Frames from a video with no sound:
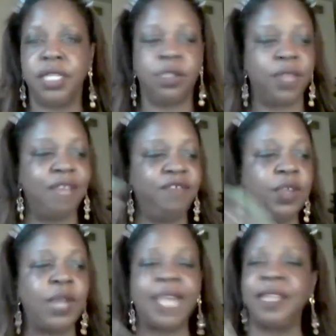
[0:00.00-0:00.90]
So they
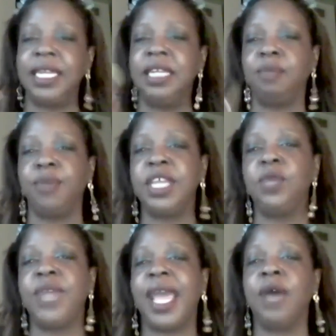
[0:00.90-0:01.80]
feel like they need to bring
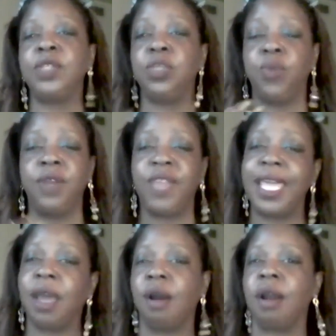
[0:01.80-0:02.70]
you down to where
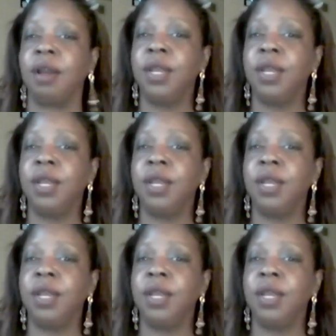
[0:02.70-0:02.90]
they are.